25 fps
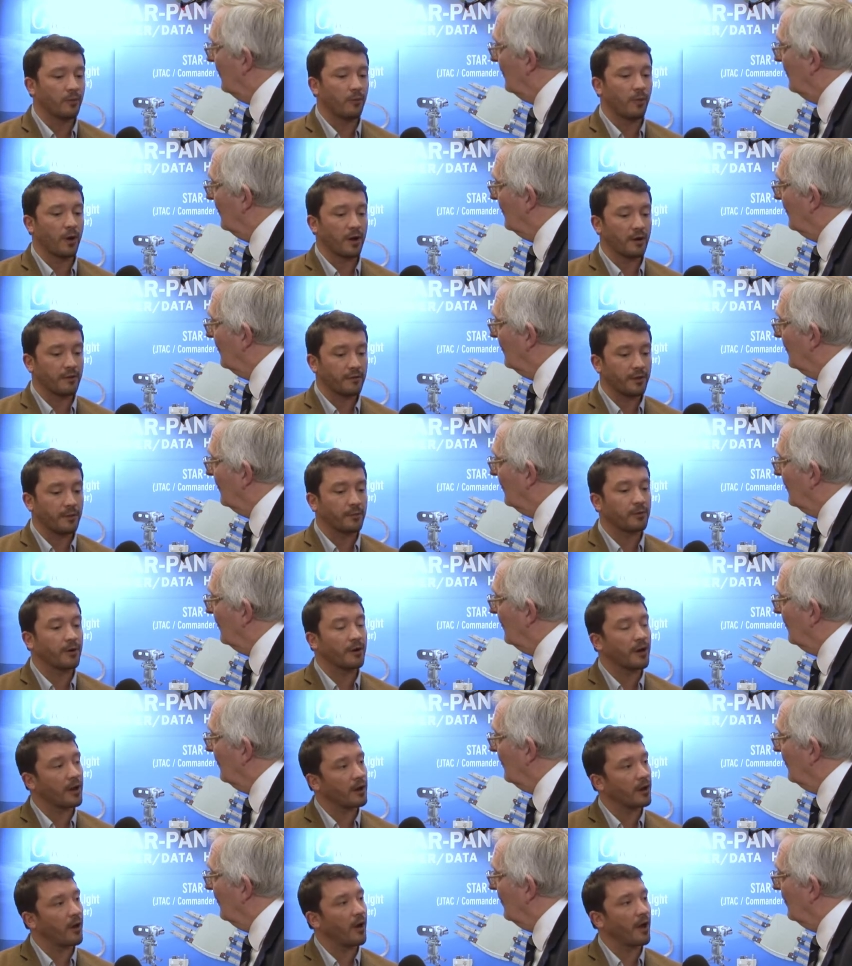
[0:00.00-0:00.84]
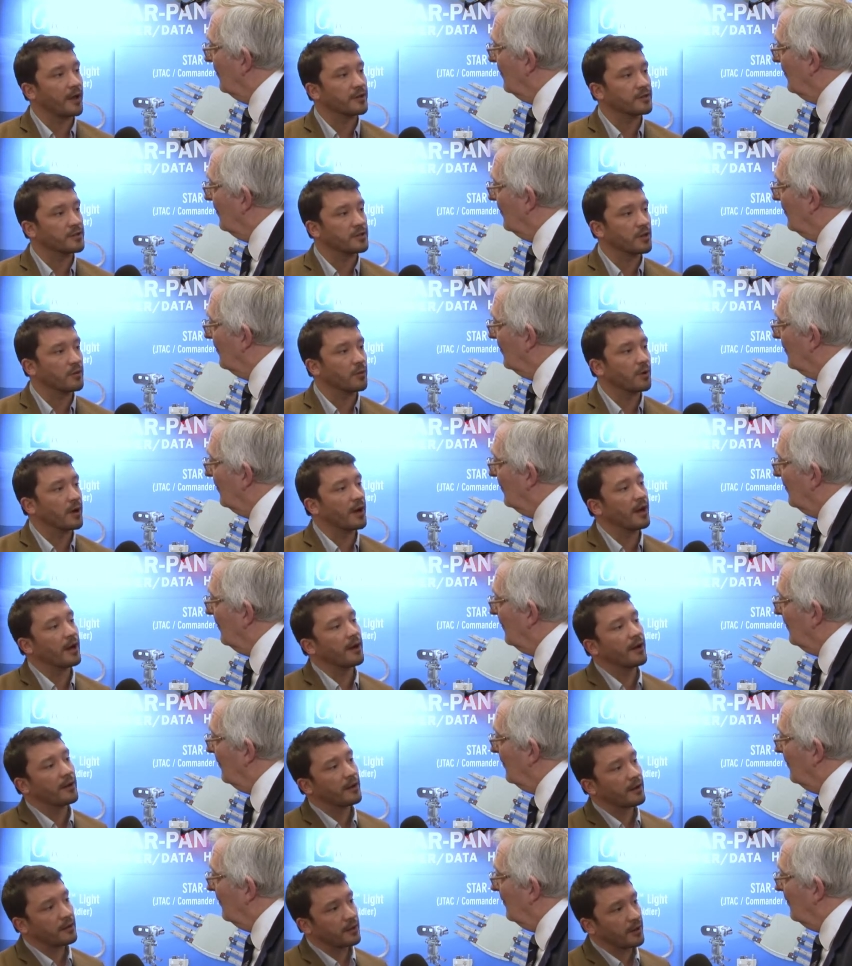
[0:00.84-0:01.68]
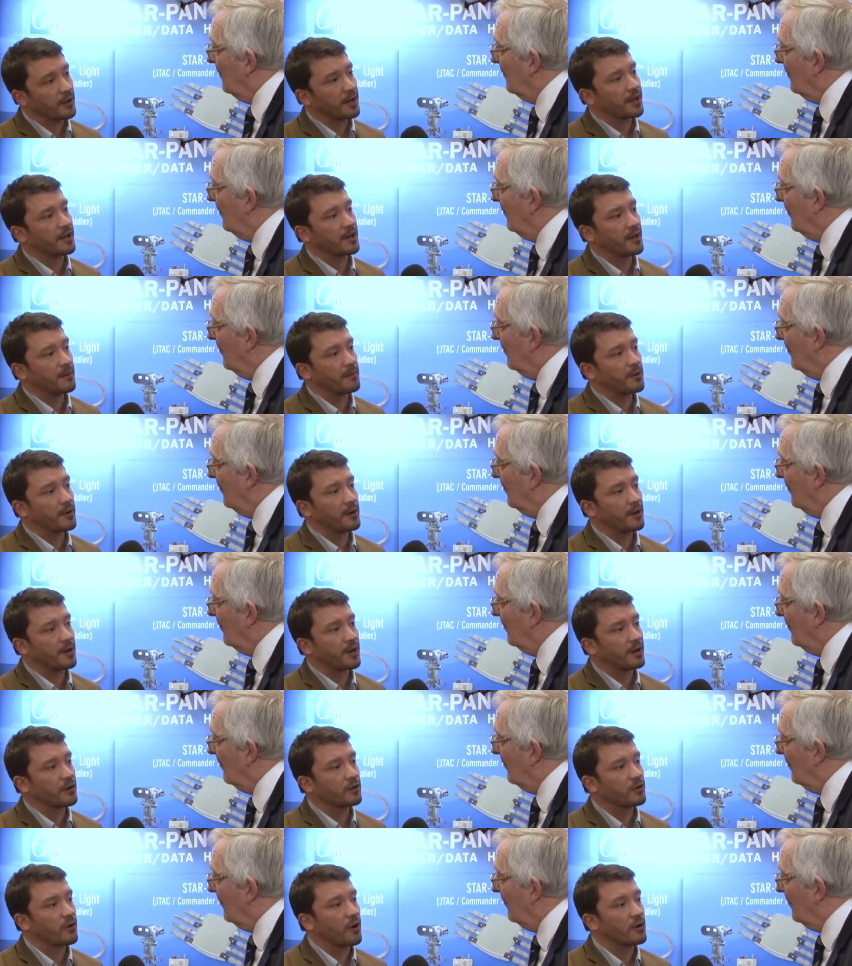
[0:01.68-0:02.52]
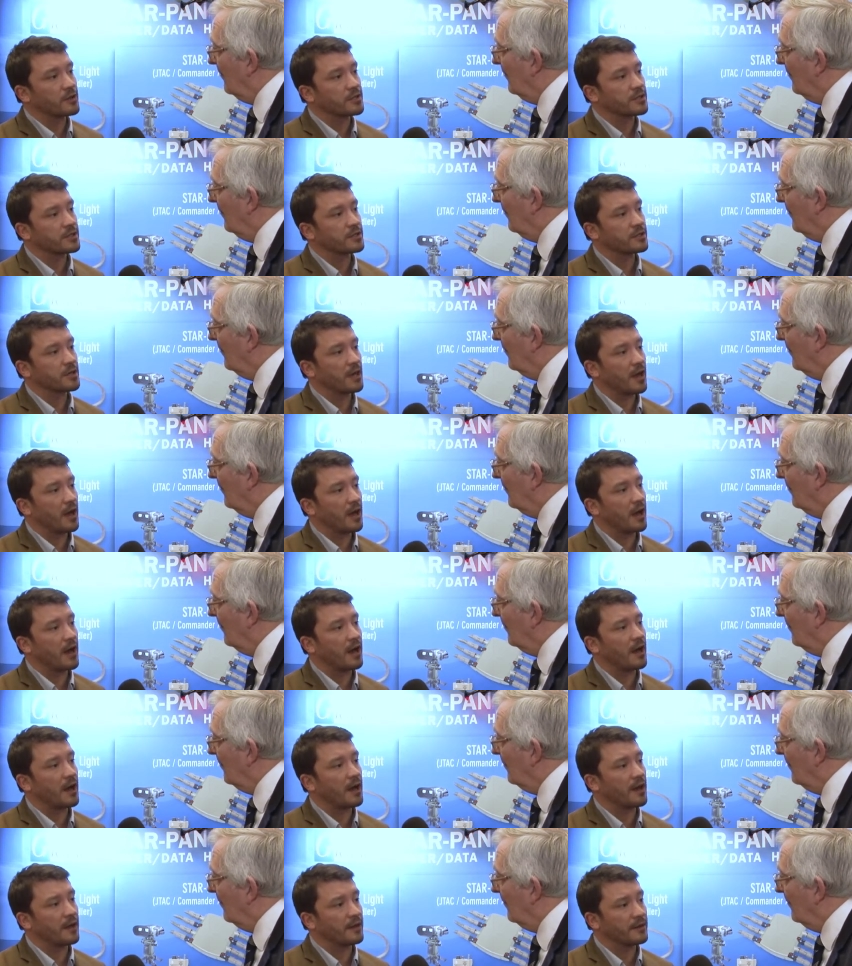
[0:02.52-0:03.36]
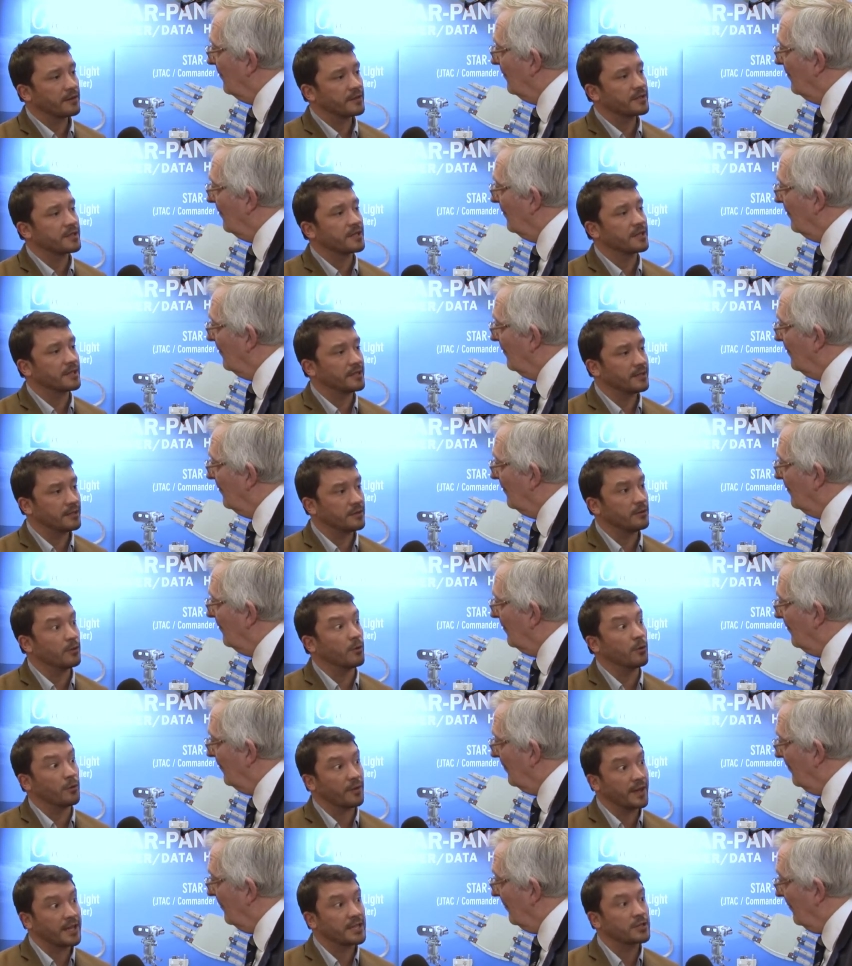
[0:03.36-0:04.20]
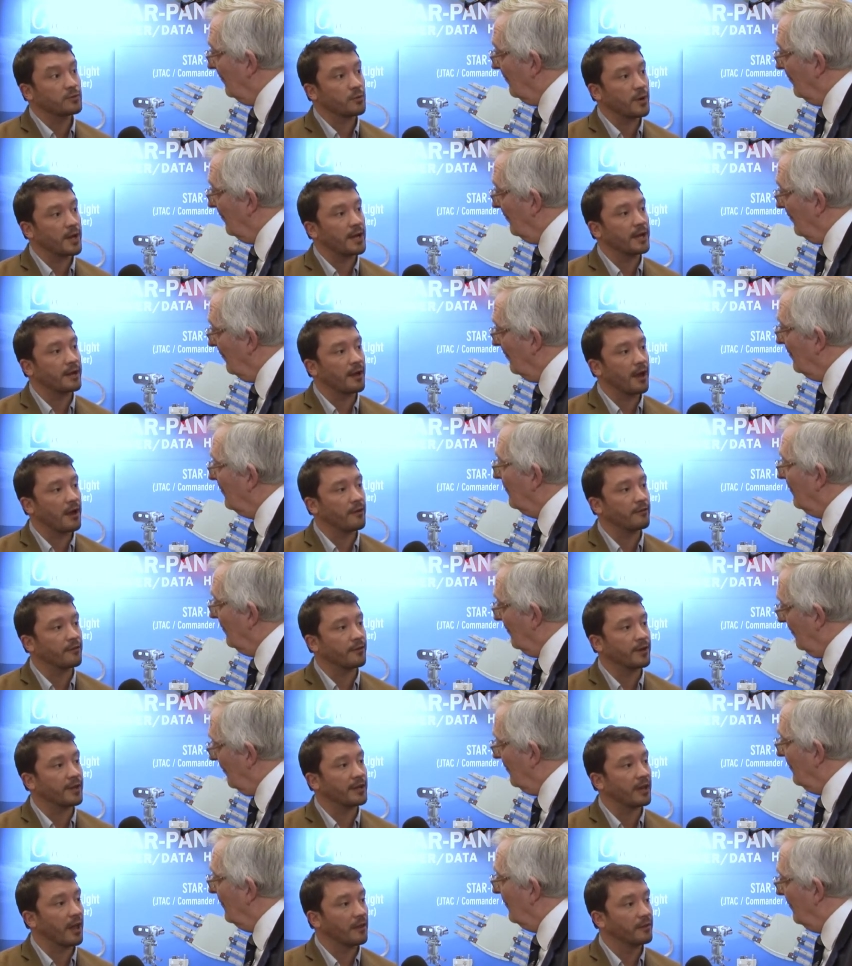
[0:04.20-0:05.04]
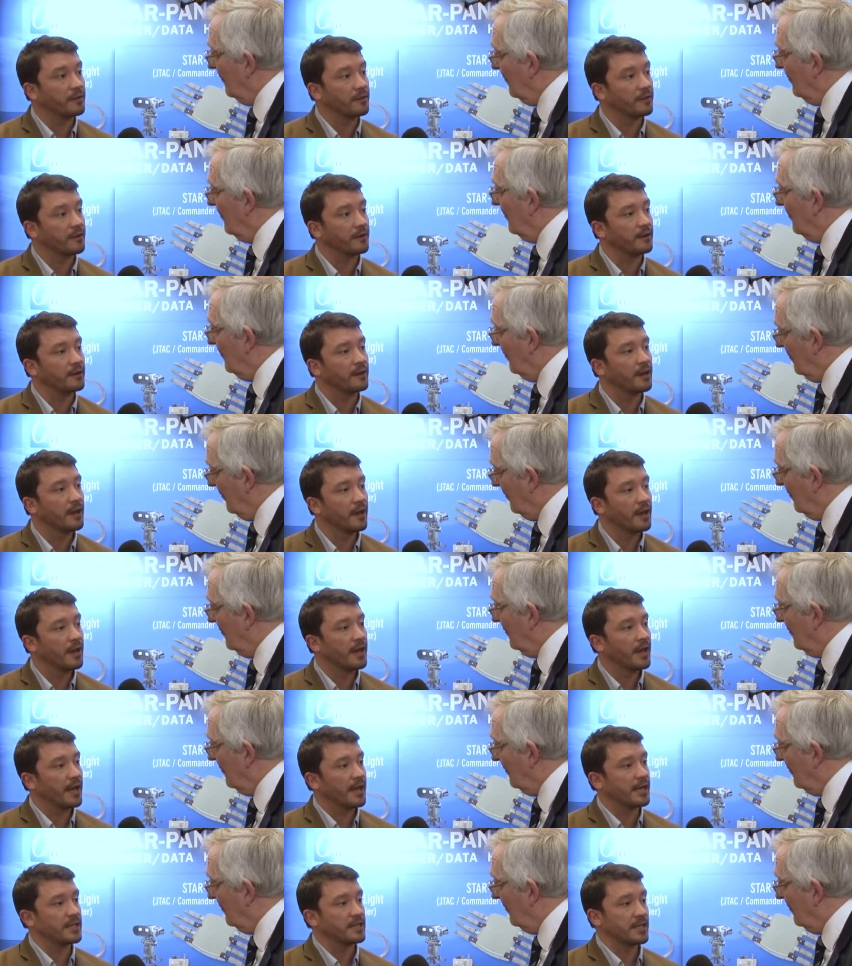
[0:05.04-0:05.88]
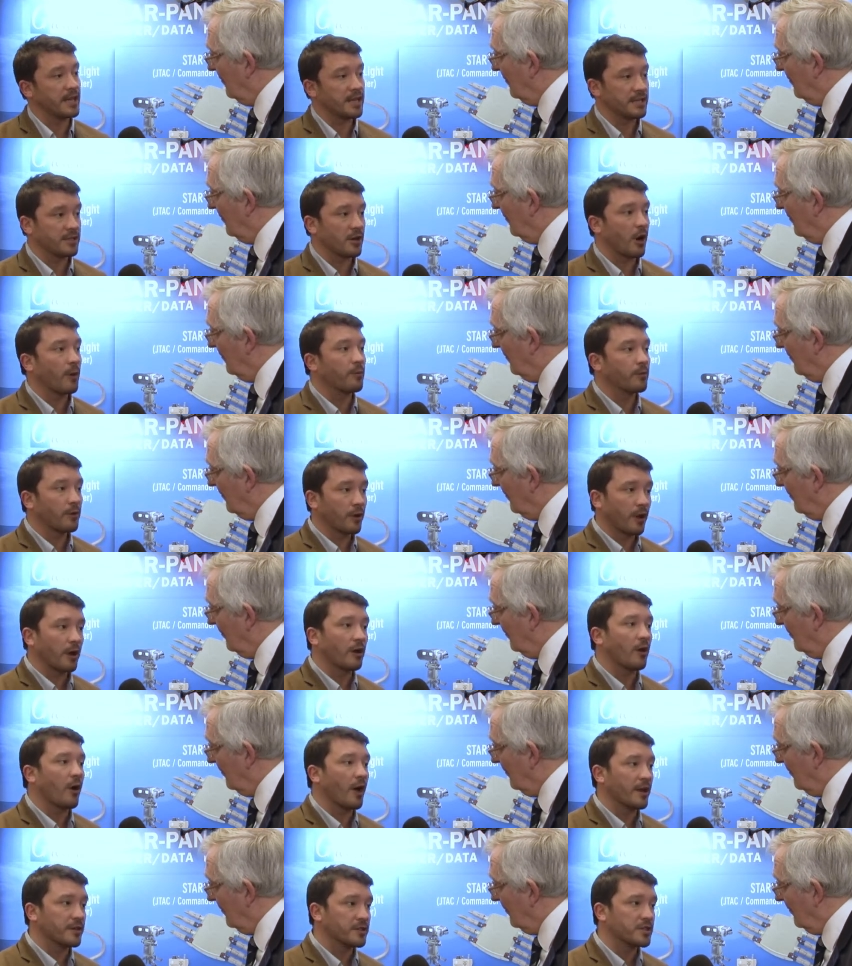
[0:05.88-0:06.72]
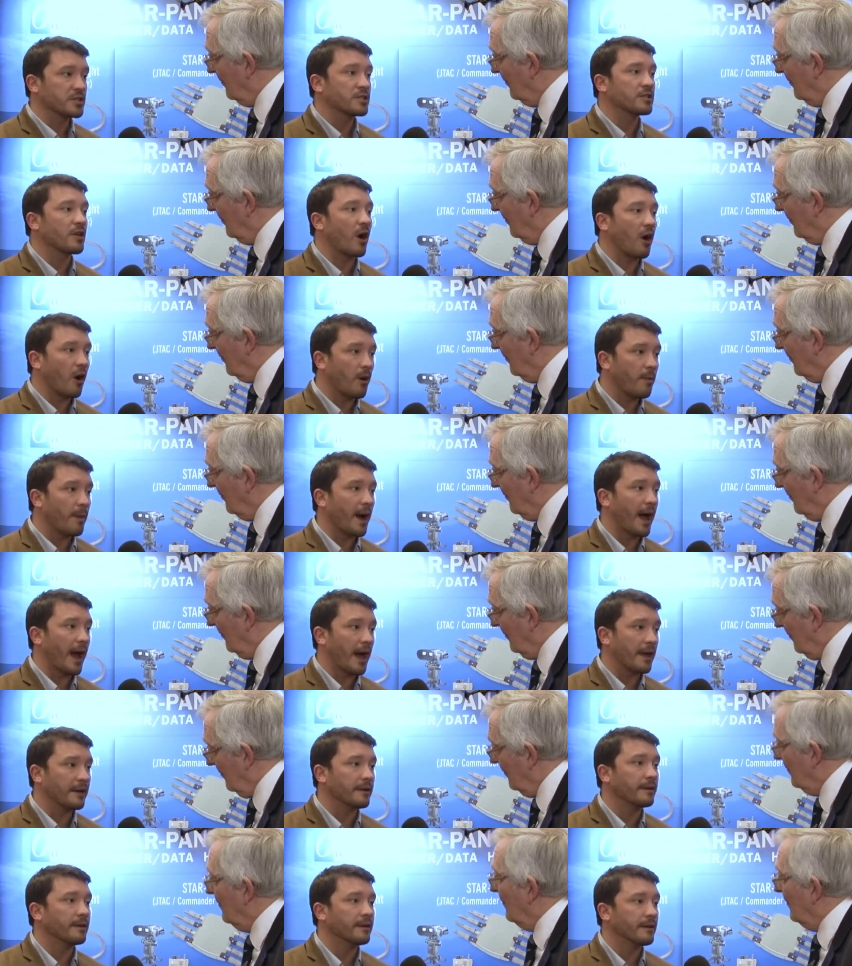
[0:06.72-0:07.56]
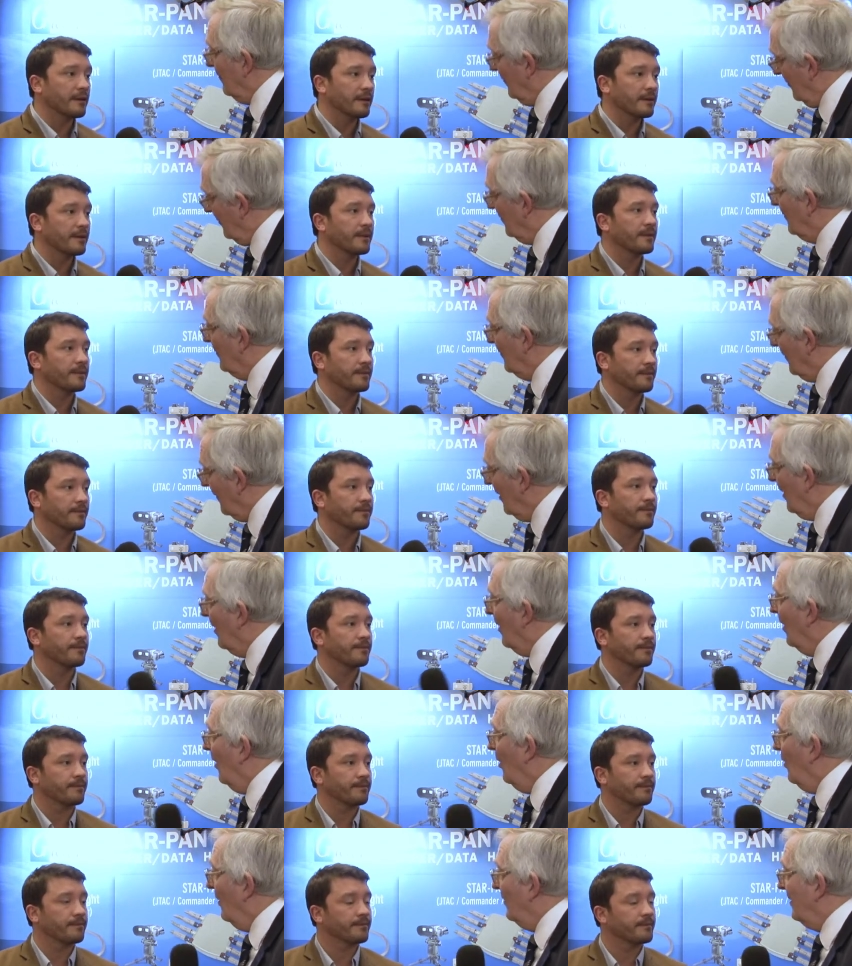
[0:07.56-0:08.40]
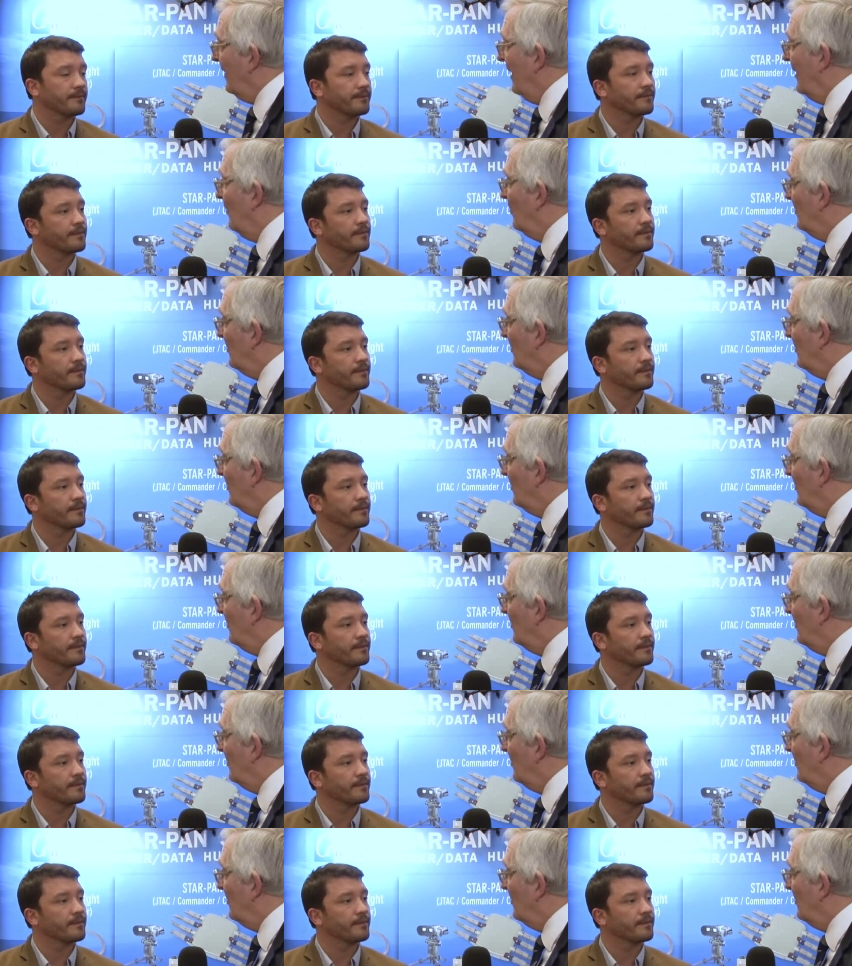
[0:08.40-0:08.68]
Speaker 1: one of the product lines that we're looking at putting across to or this week over in London is, is our product line StarPan.
Speaker 2: Oh, okay.